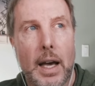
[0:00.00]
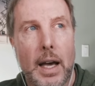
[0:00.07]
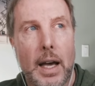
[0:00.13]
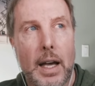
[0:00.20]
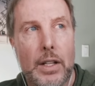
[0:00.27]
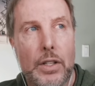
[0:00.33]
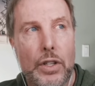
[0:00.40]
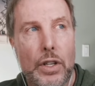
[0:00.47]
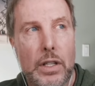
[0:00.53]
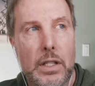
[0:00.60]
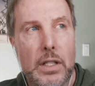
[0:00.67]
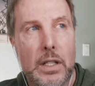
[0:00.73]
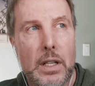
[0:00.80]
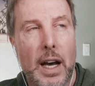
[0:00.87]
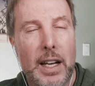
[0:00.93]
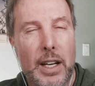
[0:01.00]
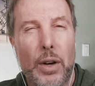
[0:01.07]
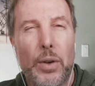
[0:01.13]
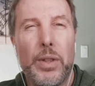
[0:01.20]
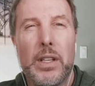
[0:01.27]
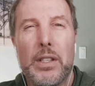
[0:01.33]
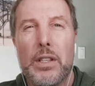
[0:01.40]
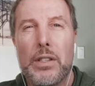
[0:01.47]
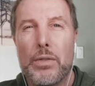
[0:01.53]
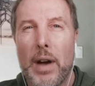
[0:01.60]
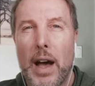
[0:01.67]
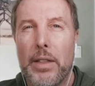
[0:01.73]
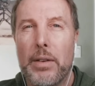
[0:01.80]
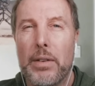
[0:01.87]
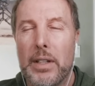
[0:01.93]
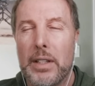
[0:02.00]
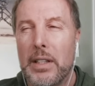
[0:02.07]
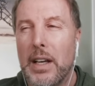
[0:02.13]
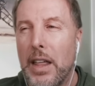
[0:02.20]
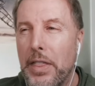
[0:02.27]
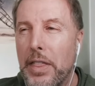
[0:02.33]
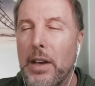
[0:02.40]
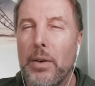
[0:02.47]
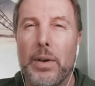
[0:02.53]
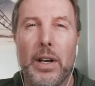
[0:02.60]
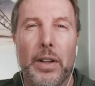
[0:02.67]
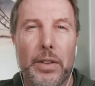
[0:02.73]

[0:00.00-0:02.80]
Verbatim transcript: And just, I know this is rather ethereal.